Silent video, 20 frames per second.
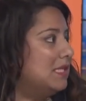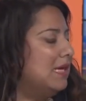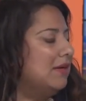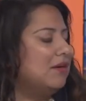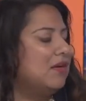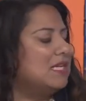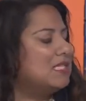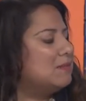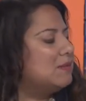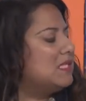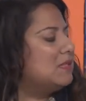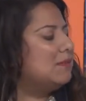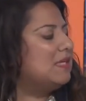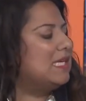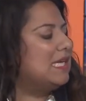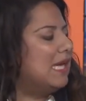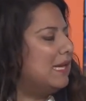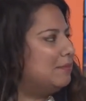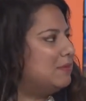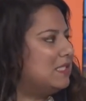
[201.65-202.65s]
They're not supposed to be
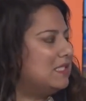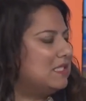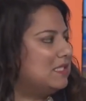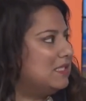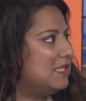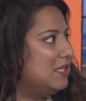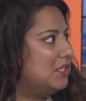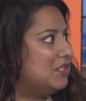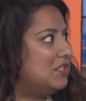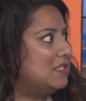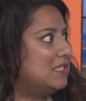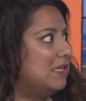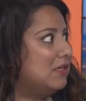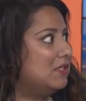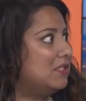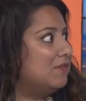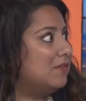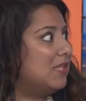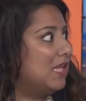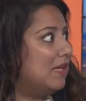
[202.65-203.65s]
kept in detention
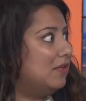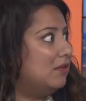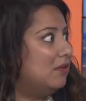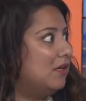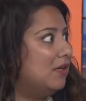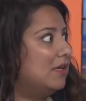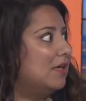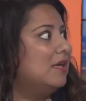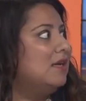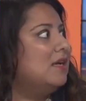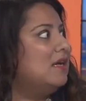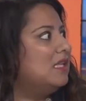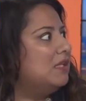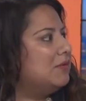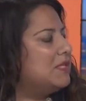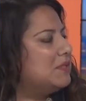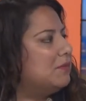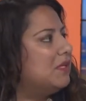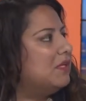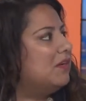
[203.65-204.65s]
centers for that long. The
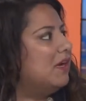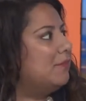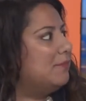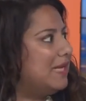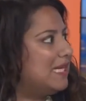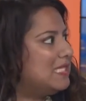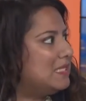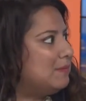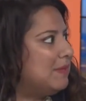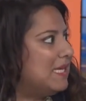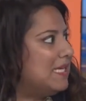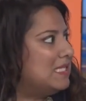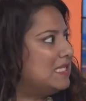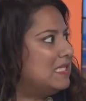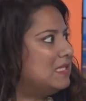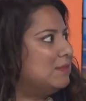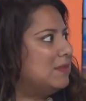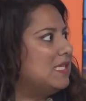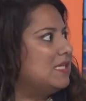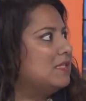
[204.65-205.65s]
reason we don't have bed space
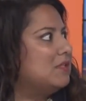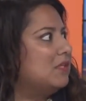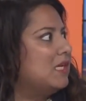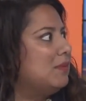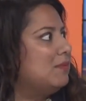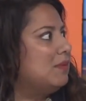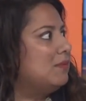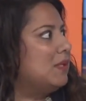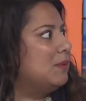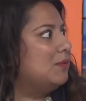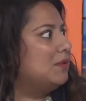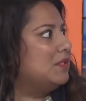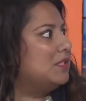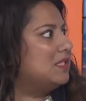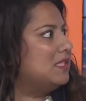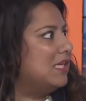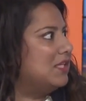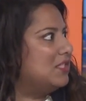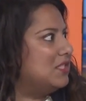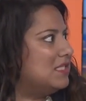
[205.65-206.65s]
is because they're keeping people in
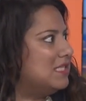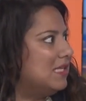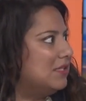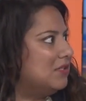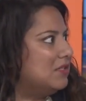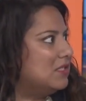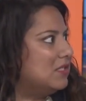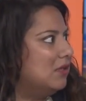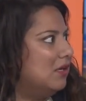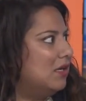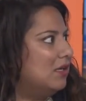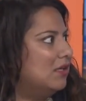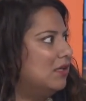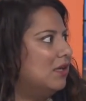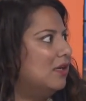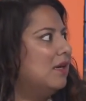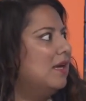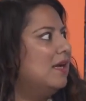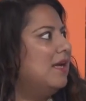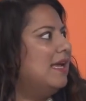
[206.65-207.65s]
detention centers
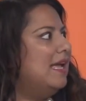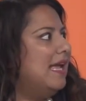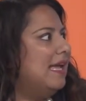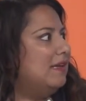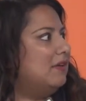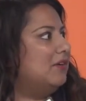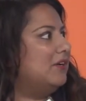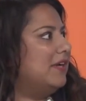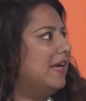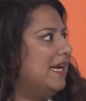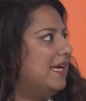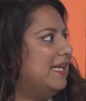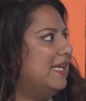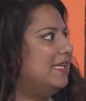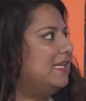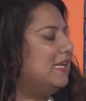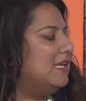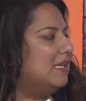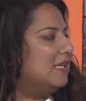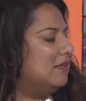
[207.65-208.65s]
longer,
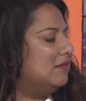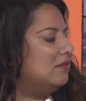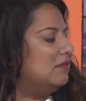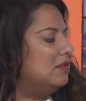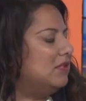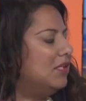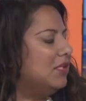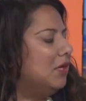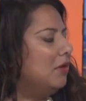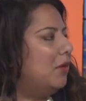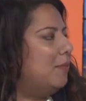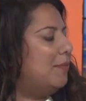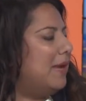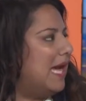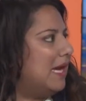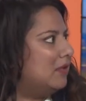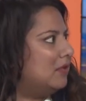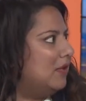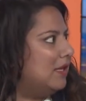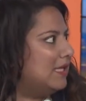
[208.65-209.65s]
creating a
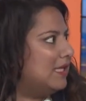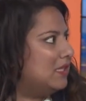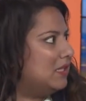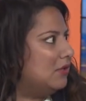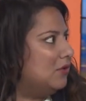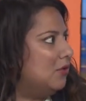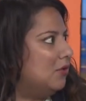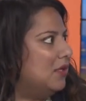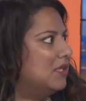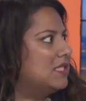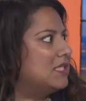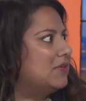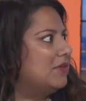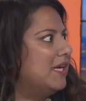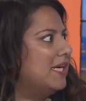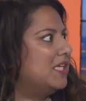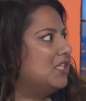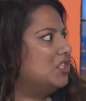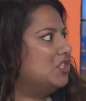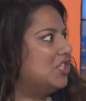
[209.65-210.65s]
backlog at the courts,
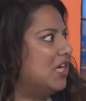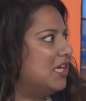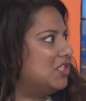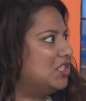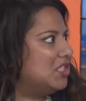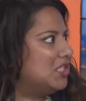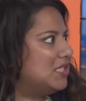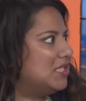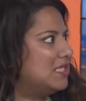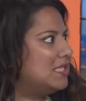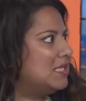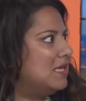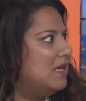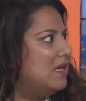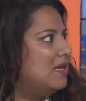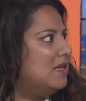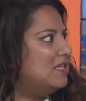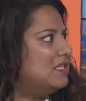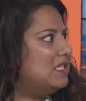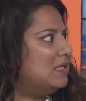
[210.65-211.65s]
creating judges
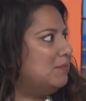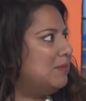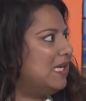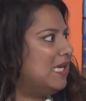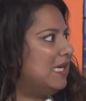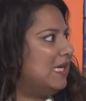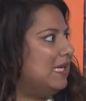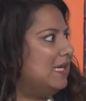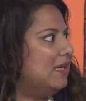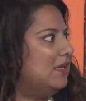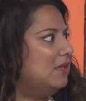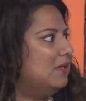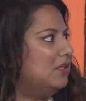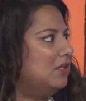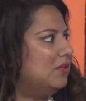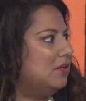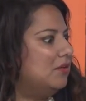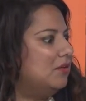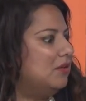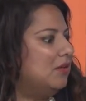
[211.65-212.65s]
to
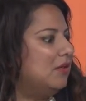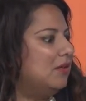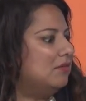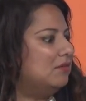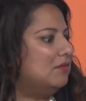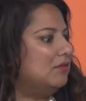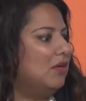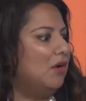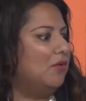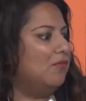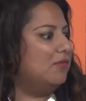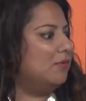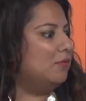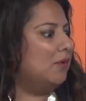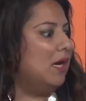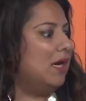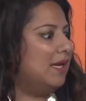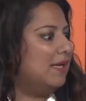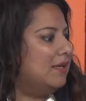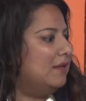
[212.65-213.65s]
be
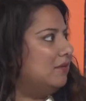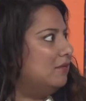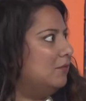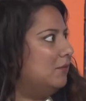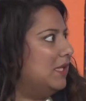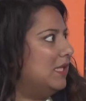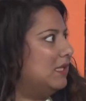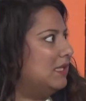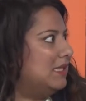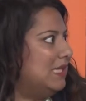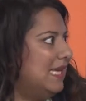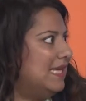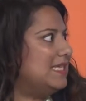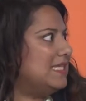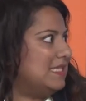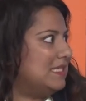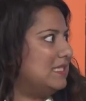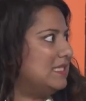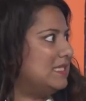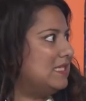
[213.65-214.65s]
overrun with
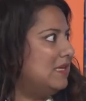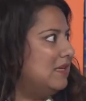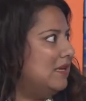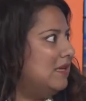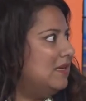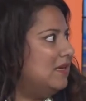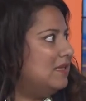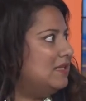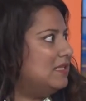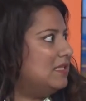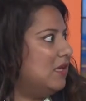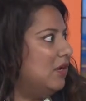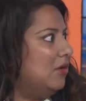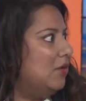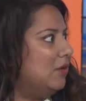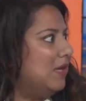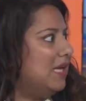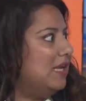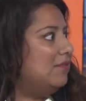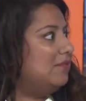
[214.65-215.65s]
cases.
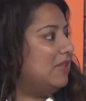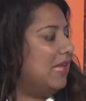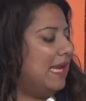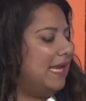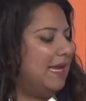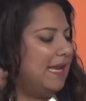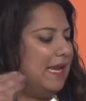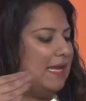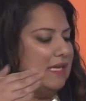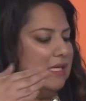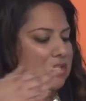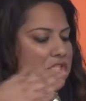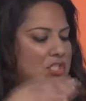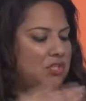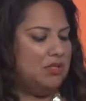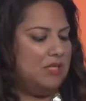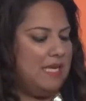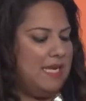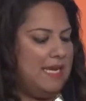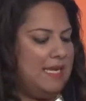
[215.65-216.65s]
So if they had
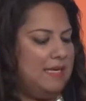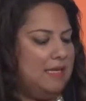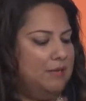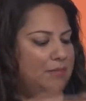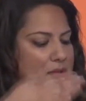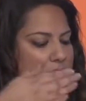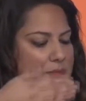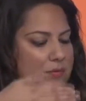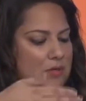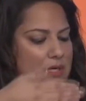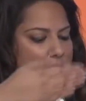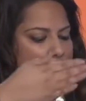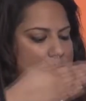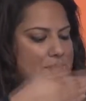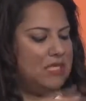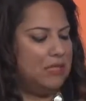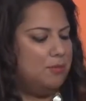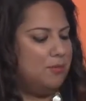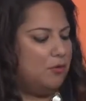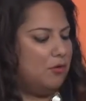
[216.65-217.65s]
adjudicated, people come
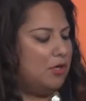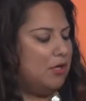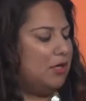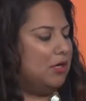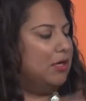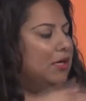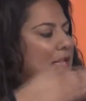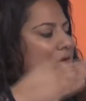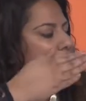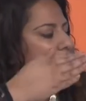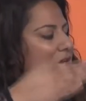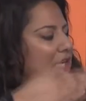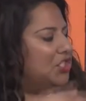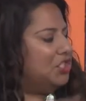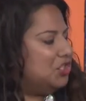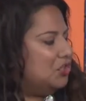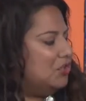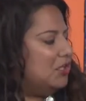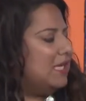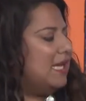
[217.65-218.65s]
to the border,
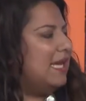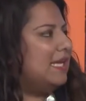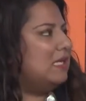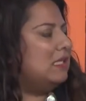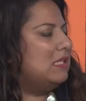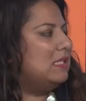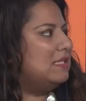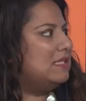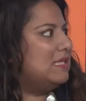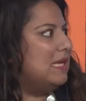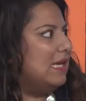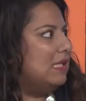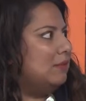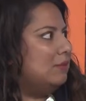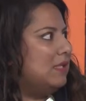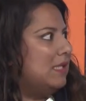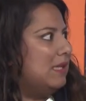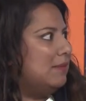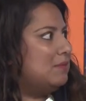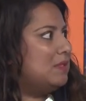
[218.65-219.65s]
adjudicated the
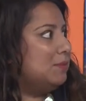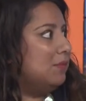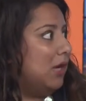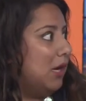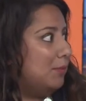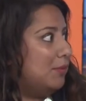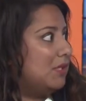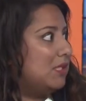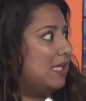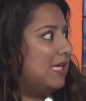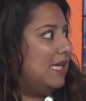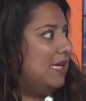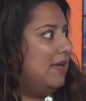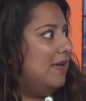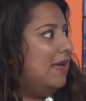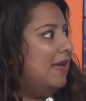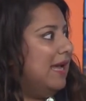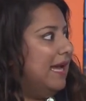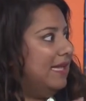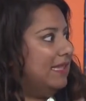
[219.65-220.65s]
asylum claims properly,
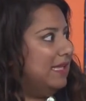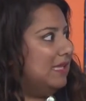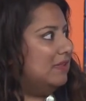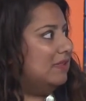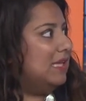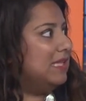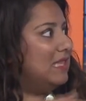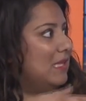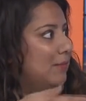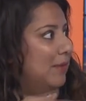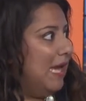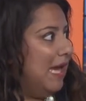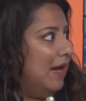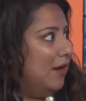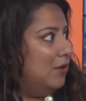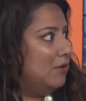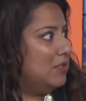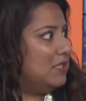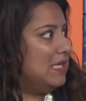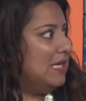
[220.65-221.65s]
and then let them
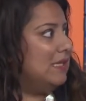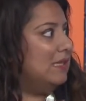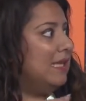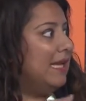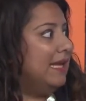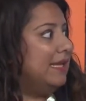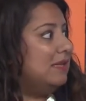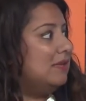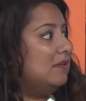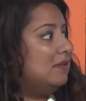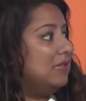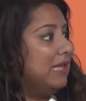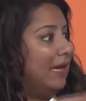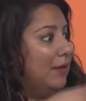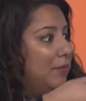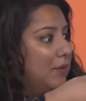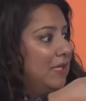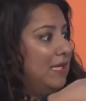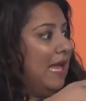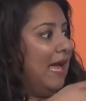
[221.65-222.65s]
out, and then they
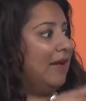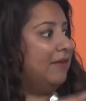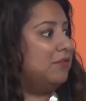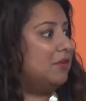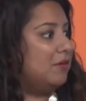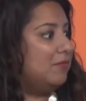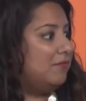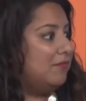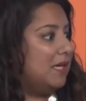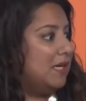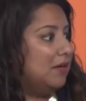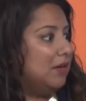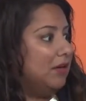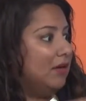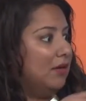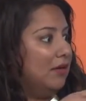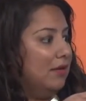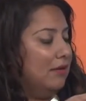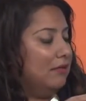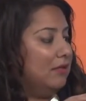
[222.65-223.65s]
would have their
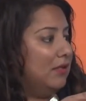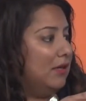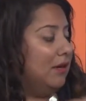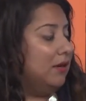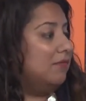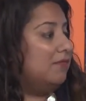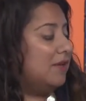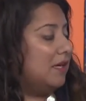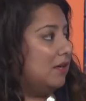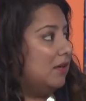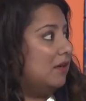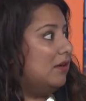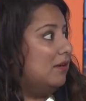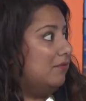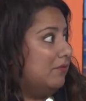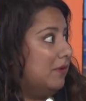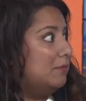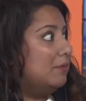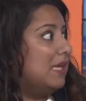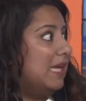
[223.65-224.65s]
fear
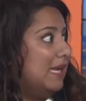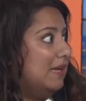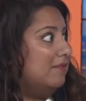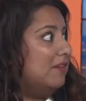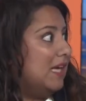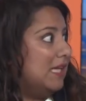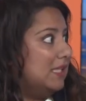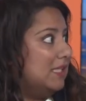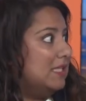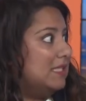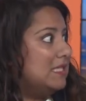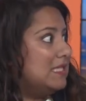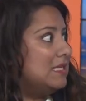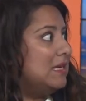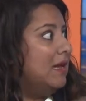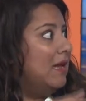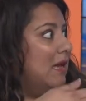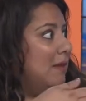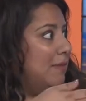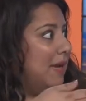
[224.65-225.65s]
from gang violence
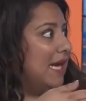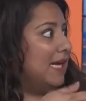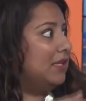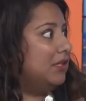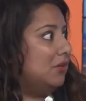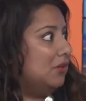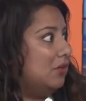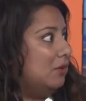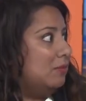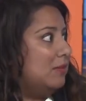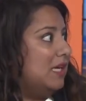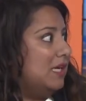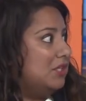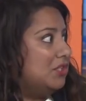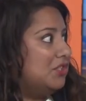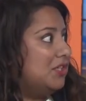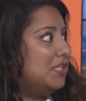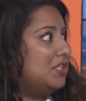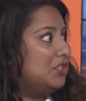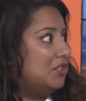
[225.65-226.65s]
back in their home
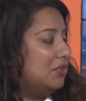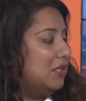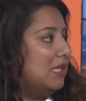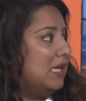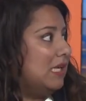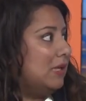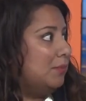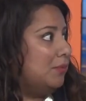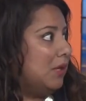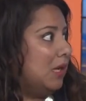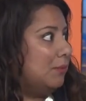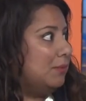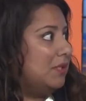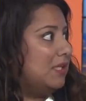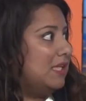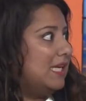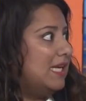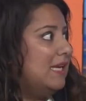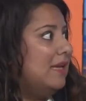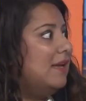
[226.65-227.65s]
country adjudicated
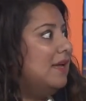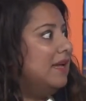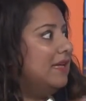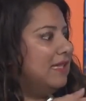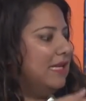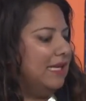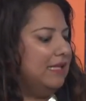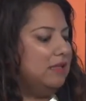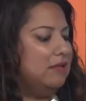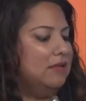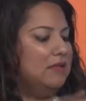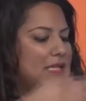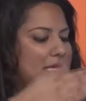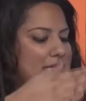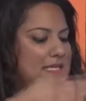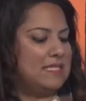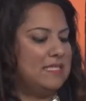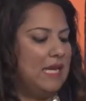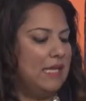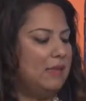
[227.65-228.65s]
properly, then
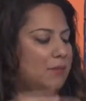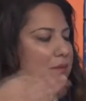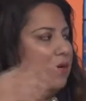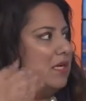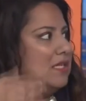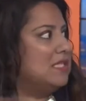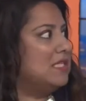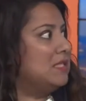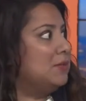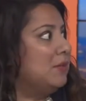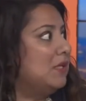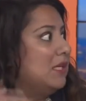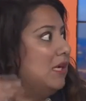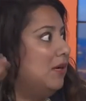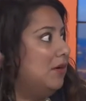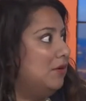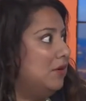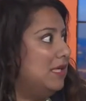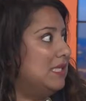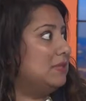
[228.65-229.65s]
the asylum process would
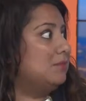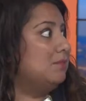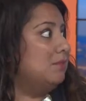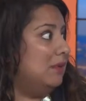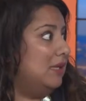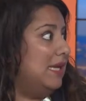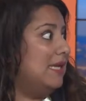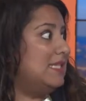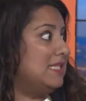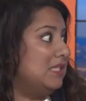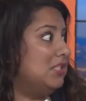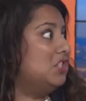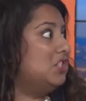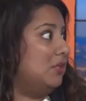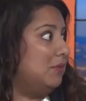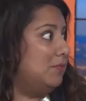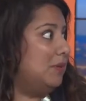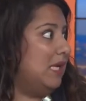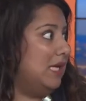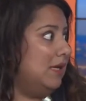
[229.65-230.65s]
go as it should be.